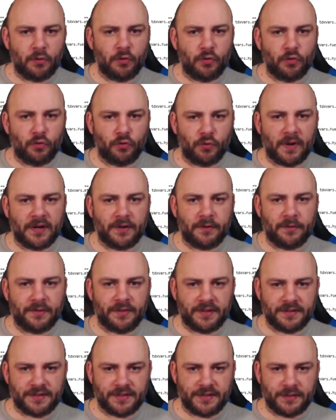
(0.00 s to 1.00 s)
greater
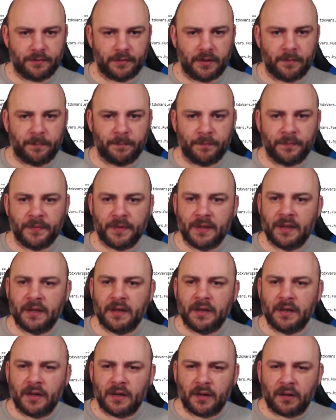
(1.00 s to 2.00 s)
than 0.
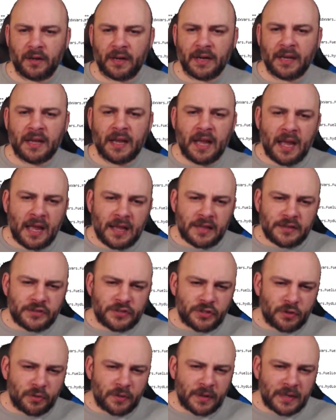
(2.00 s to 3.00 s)
All right,
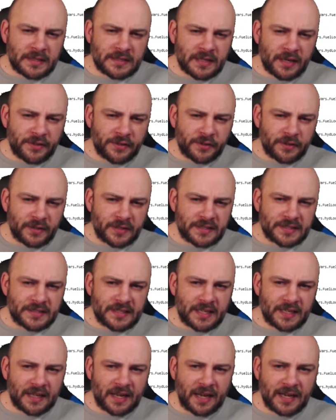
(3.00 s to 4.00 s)
so it's either going to
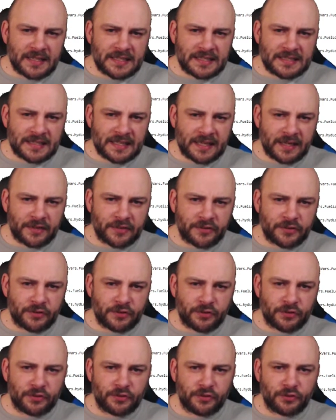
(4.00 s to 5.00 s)
set iStage
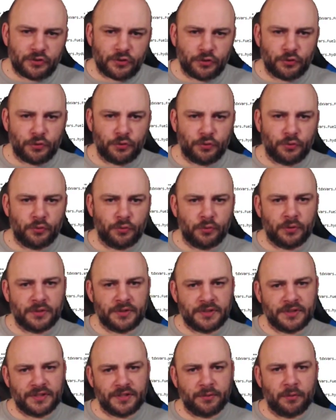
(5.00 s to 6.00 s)
to
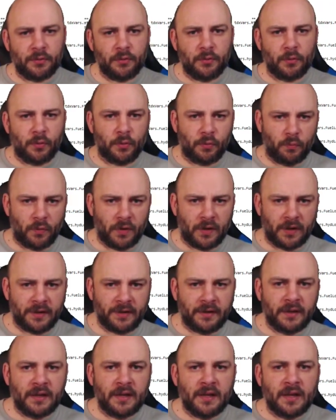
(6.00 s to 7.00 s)
0 or
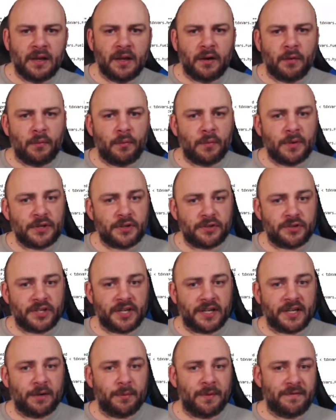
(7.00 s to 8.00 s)
1. We should
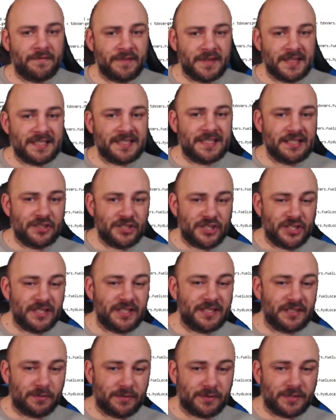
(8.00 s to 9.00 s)
check out what
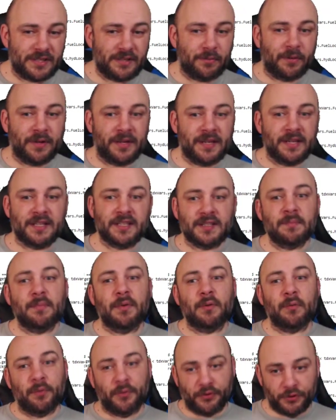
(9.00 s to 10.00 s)
VCG00 is, but
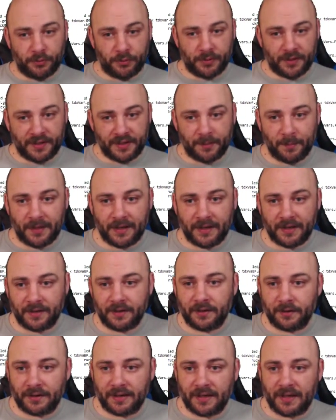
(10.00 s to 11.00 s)
we'll do it in a minute,
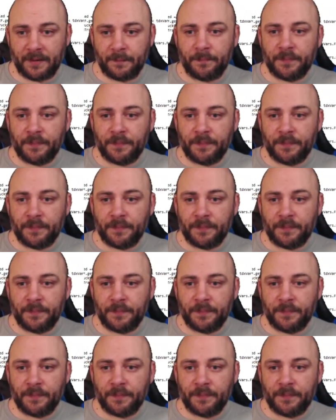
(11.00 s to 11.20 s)
okay?